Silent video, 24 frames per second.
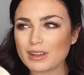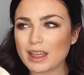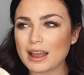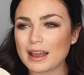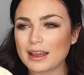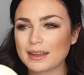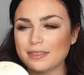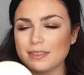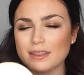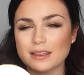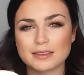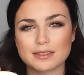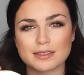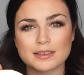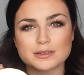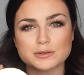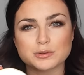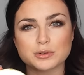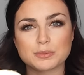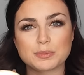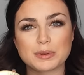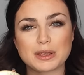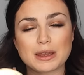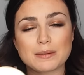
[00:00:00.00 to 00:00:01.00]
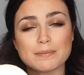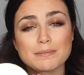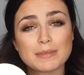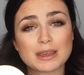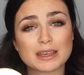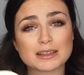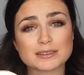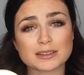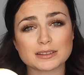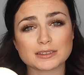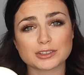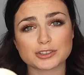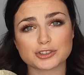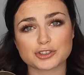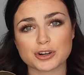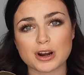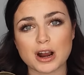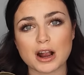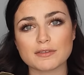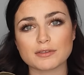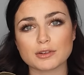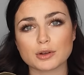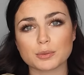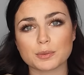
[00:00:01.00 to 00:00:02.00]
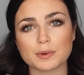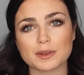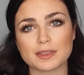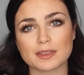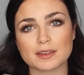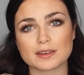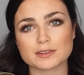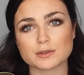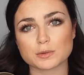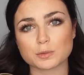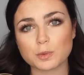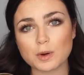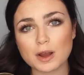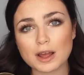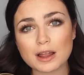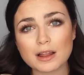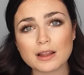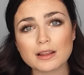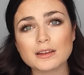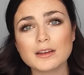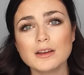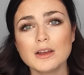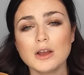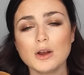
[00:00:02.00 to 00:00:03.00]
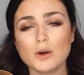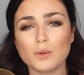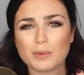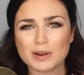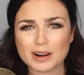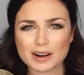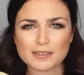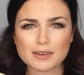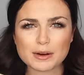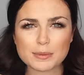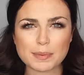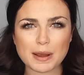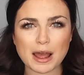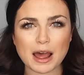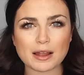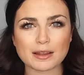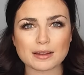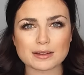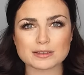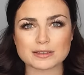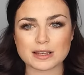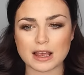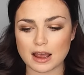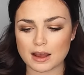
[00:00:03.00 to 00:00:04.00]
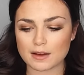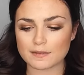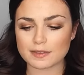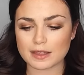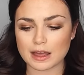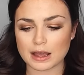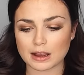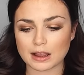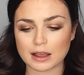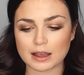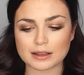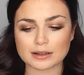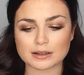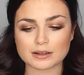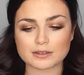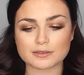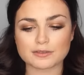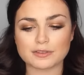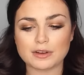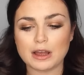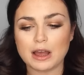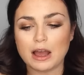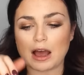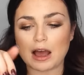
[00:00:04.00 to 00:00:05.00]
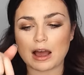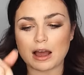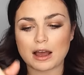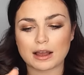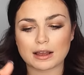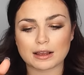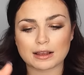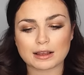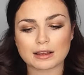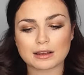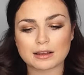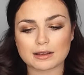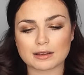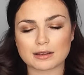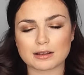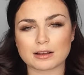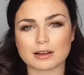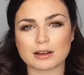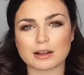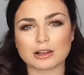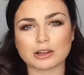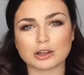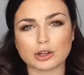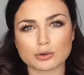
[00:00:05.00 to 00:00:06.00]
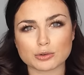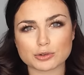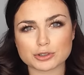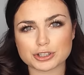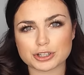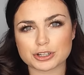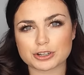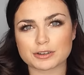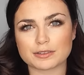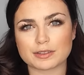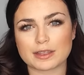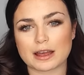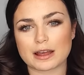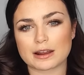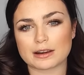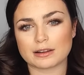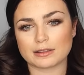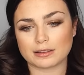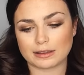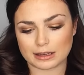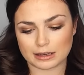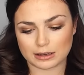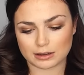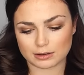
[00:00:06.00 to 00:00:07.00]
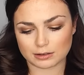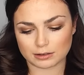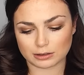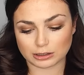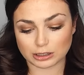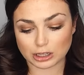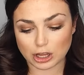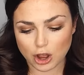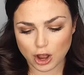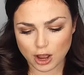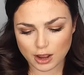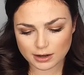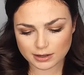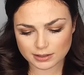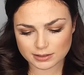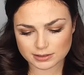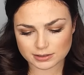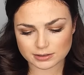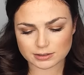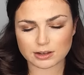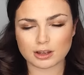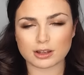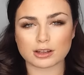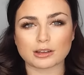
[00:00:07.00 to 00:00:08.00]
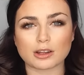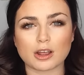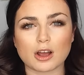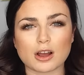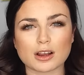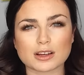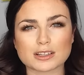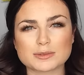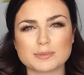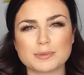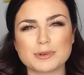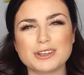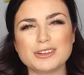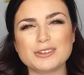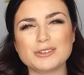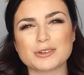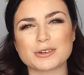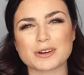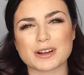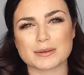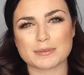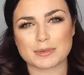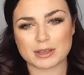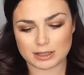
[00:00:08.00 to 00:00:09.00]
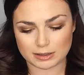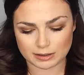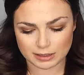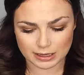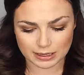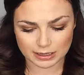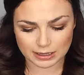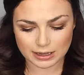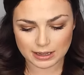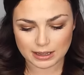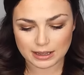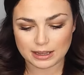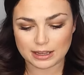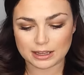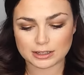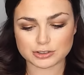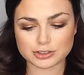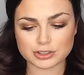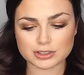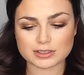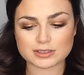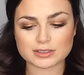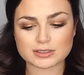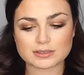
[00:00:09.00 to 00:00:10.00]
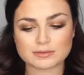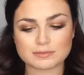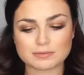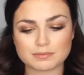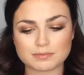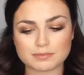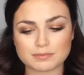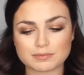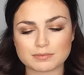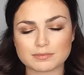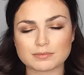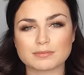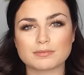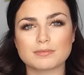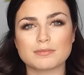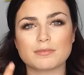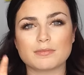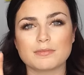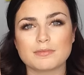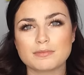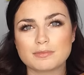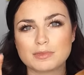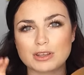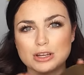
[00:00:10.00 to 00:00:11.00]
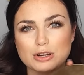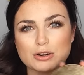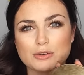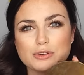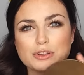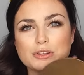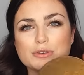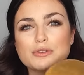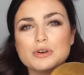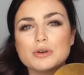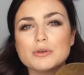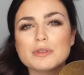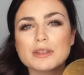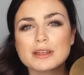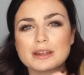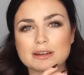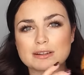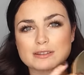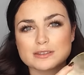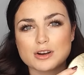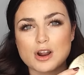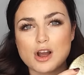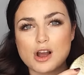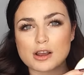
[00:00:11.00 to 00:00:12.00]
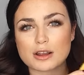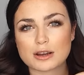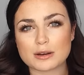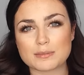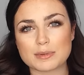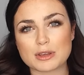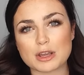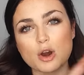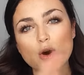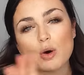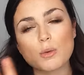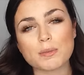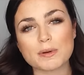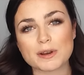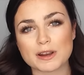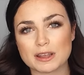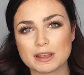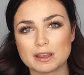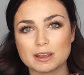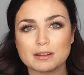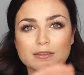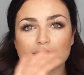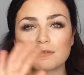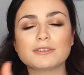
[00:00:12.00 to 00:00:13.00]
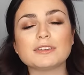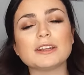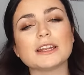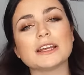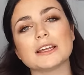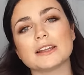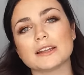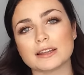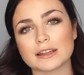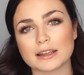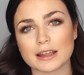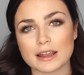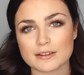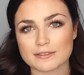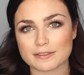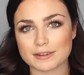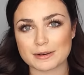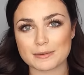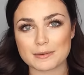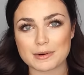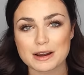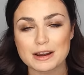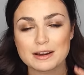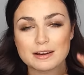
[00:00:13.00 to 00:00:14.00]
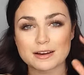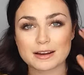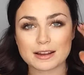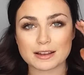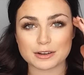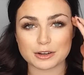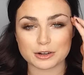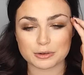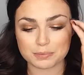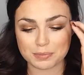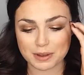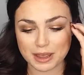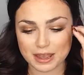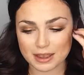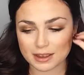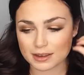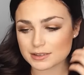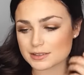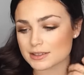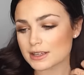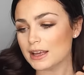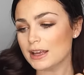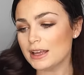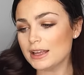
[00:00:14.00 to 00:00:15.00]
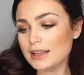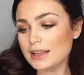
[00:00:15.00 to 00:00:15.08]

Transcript: I think this would be amazing to travel with as well. Whenever palettes have that kind of uh, closure that like locks, not locks, but you know what I mean. Like it just, you know, you know that it's not gonna be opening and flailing everywhere in your bags.